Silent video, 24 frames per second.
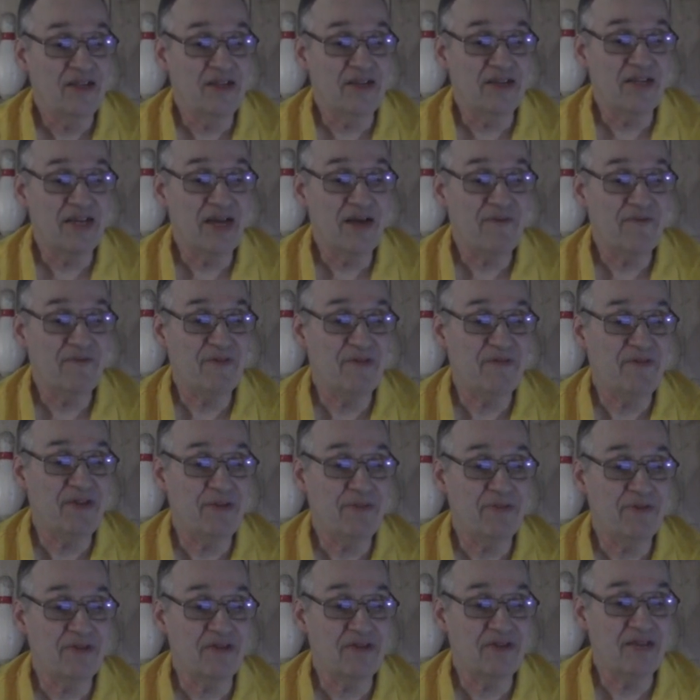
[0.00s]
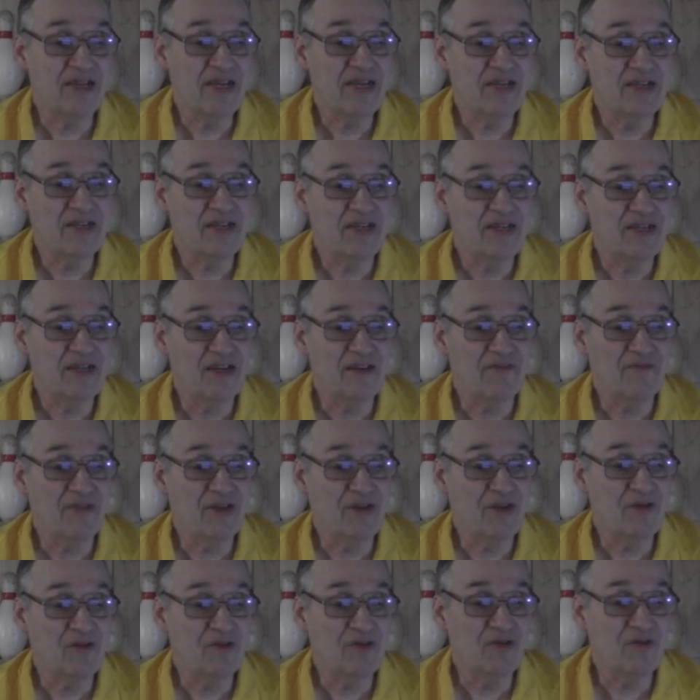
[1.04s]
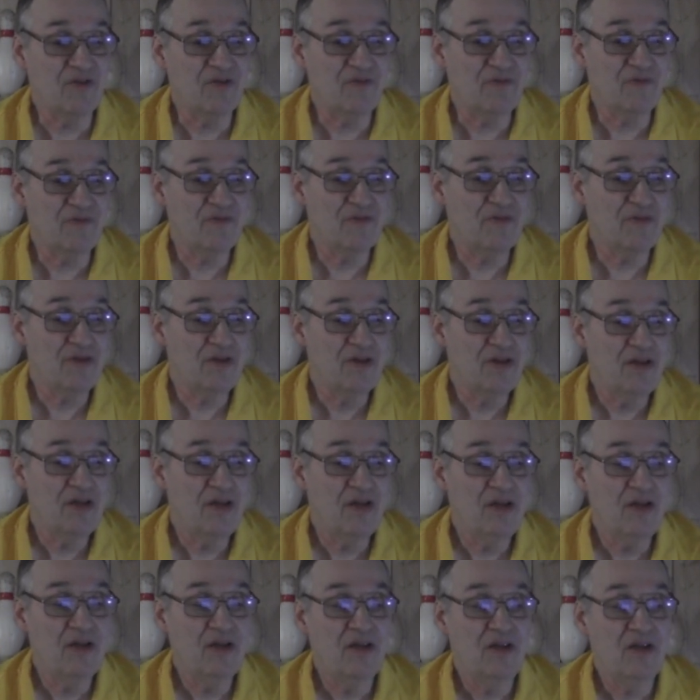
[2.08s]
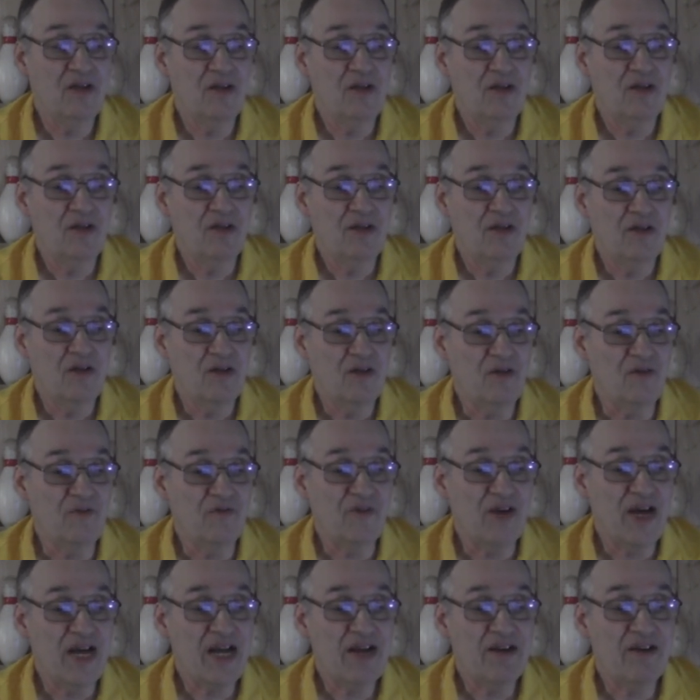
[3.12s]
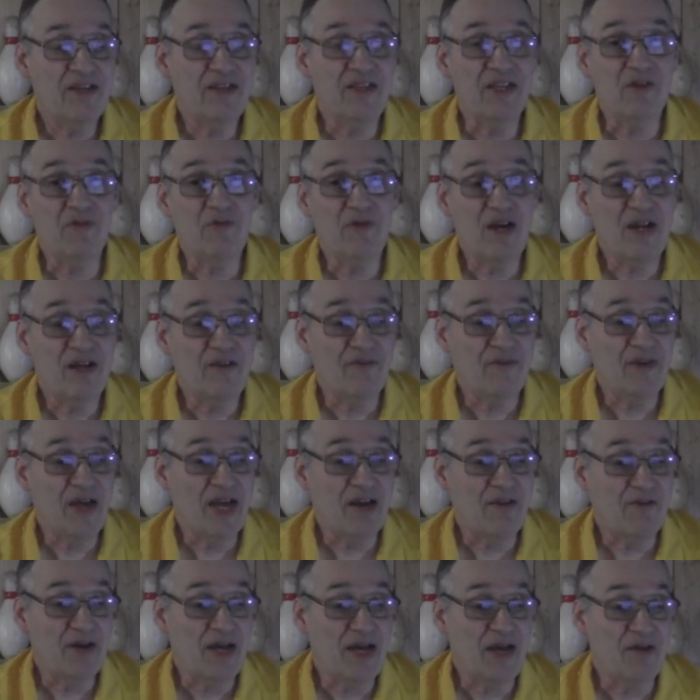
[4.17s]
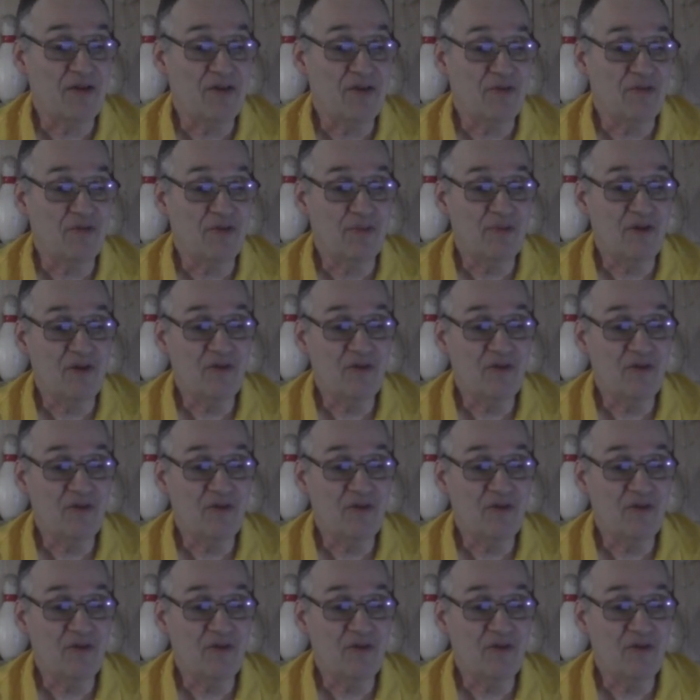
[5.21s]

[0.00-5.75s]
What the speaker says: The top 50% of those who fire in the qualifying round will